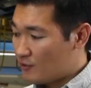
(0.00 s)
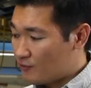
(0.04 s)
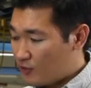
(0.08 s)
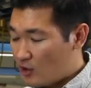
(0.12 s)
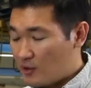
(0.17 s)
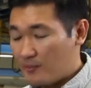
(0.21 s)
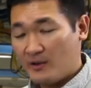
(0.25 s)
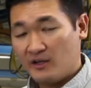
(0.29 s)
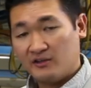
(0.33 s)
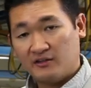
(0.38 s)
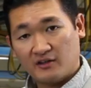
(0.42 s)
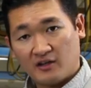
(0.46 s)
or
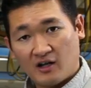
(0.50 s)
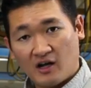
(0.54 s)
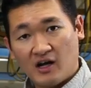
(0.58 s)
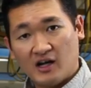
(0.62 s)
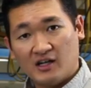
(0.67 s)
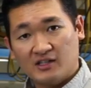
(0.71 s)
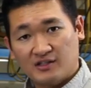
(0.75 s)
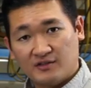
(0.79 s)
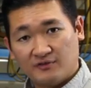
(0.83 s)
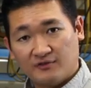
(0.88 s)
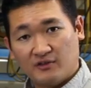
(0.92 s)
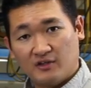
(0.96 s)
about the
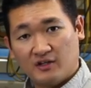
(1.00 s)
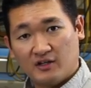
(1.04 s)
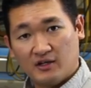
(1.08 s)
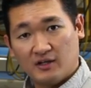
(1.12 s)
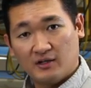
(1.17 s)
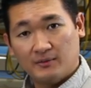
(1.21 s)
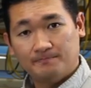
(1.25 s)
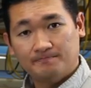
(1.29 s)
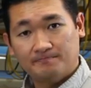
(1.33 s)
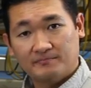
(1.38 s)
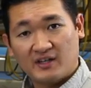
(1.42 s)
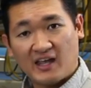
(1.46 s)
cost of
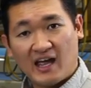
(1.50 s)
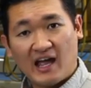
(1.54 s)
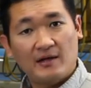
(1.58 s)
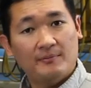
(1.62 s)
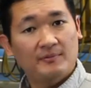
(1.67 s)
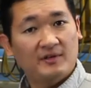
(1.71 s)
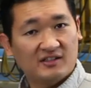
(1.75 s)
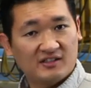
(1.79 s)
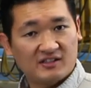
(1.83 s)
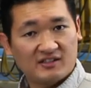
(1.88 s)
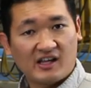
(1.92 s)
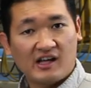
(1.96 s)
a
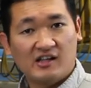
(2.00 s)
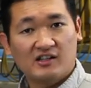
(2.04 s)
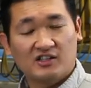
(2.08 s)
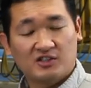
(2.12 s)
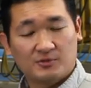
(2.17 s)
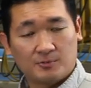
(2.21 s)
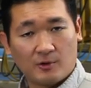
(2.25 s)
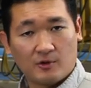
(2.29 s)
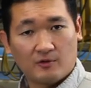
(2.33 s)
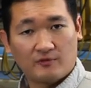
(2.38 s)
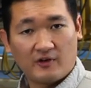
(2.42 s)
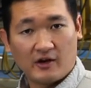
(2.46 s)
cabinet stylus
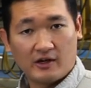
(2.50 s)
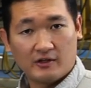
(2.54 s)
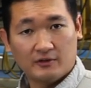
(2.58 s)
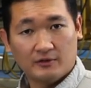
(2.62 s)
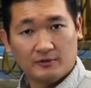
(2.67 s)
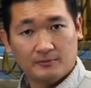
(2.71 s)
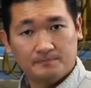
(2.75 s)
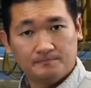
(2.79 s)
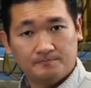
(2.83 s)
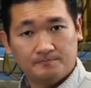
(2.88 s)
profiler.